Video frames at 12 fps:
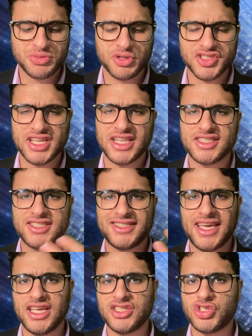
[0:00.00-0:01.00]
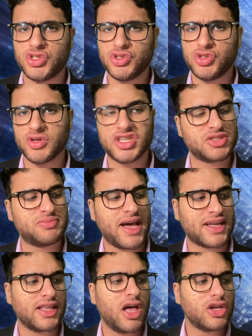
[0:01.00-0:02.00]
percentage gains should you
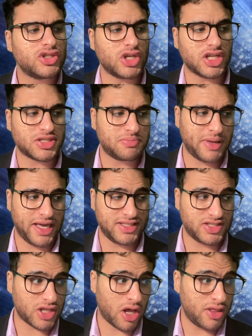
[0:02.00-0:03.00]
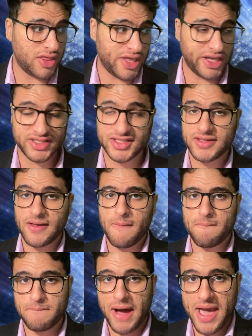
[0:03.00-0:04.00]
expect just based on this
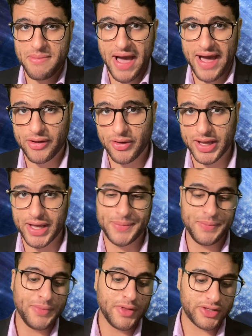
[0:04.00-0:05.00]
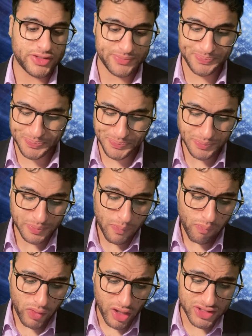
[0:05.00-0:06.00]
buyback, okay?
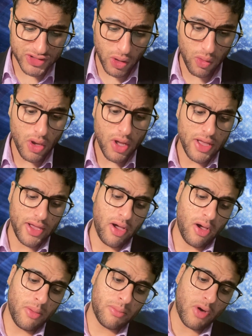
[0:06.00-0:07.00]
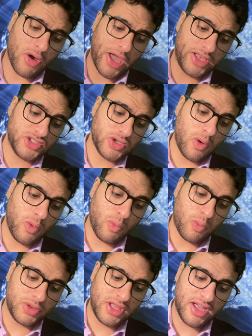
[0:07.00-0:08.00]
So so
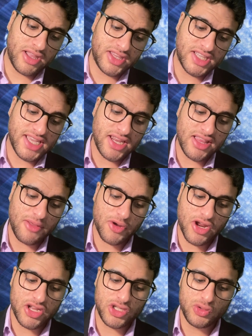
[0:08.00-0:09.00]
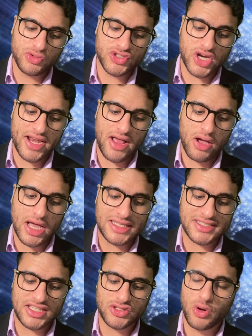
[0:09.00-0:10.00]
the data that we're going to use right now,
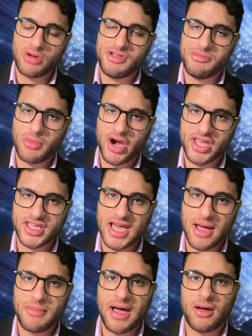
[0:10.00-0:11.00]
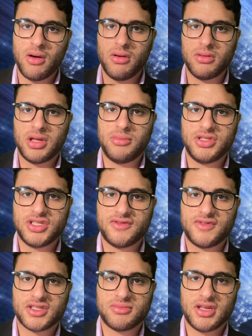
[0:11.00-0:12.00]
guys, is going to be market cap. Oh, let me just
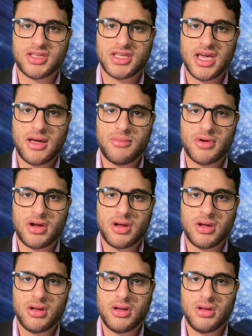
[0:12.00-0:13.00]
fix my camera.